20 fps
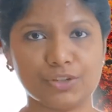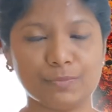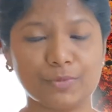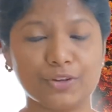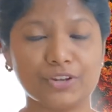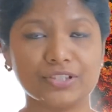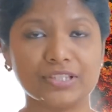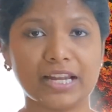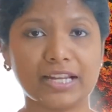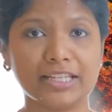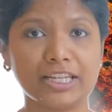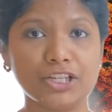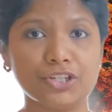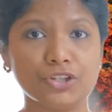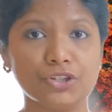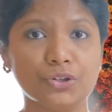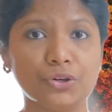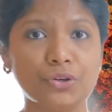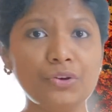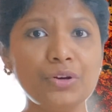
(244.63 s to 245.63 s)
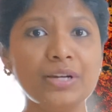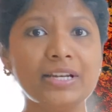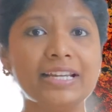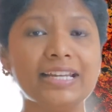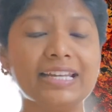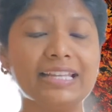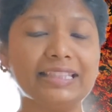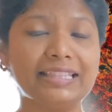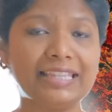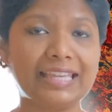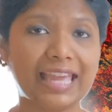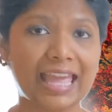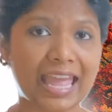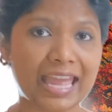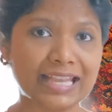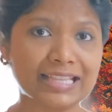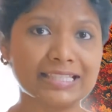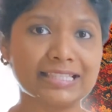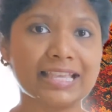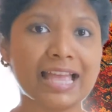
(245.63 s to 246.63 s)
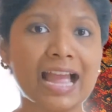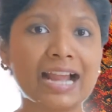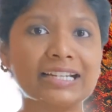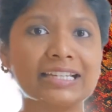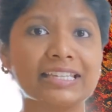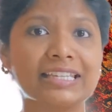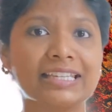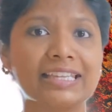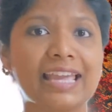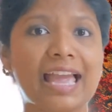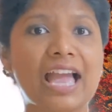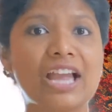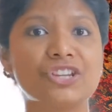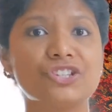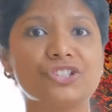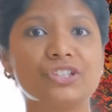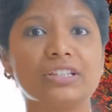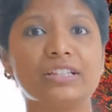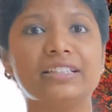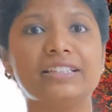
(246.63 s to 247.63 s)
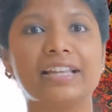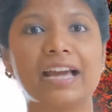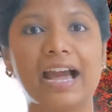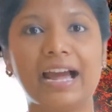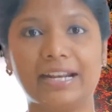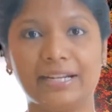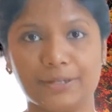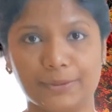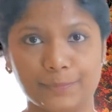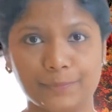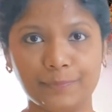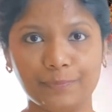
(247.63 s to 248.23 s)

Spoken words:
because I need to know the exact cash in hand,